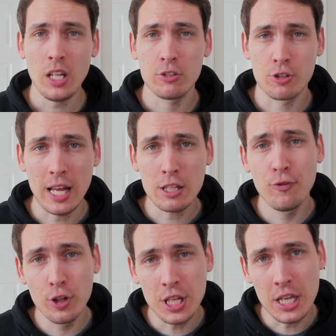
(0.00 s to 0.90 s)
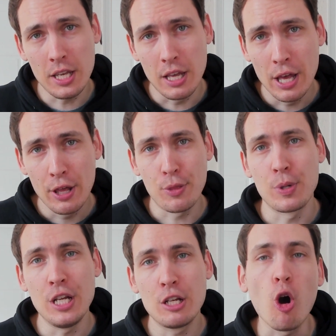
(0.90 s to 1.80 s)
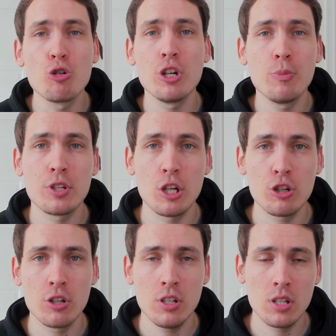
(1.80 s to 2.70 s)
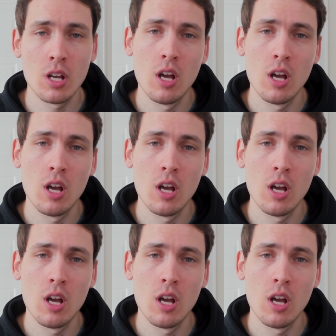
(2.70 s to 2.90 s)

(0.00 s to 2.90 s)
So that's for the 3 coaching positions.